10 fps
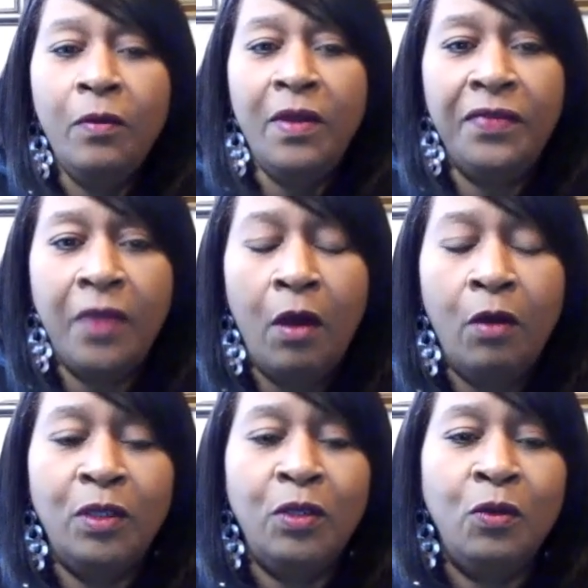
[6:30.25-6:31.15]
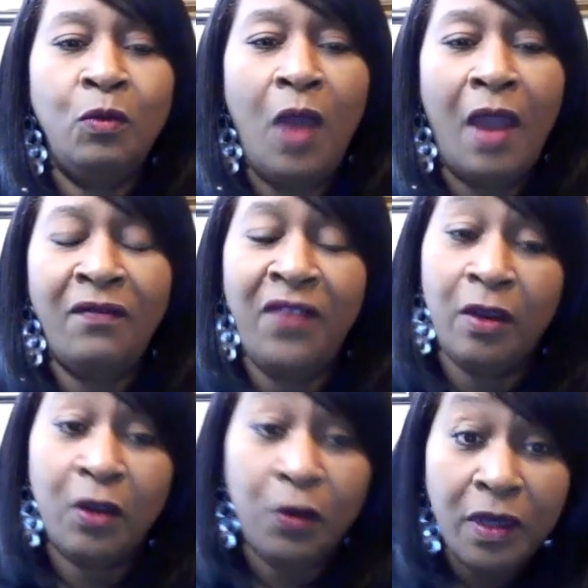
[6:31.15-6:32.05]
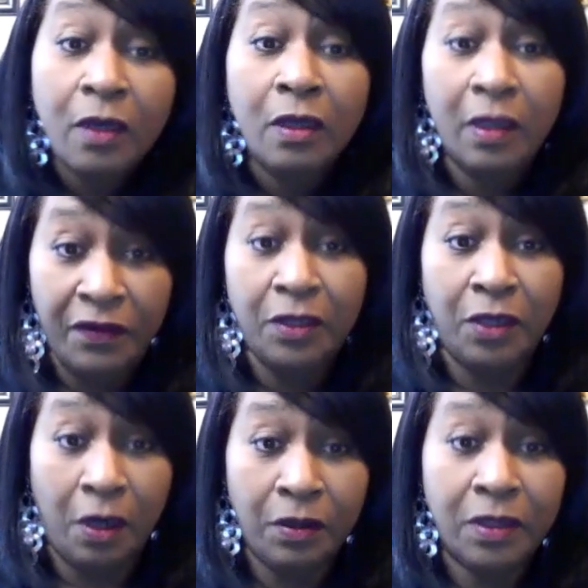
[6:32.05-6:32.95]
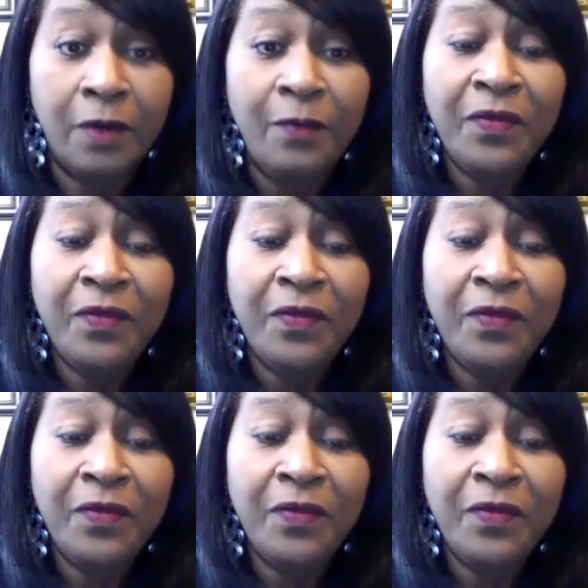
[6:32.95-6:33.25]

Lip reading: with those who are very critical of the church,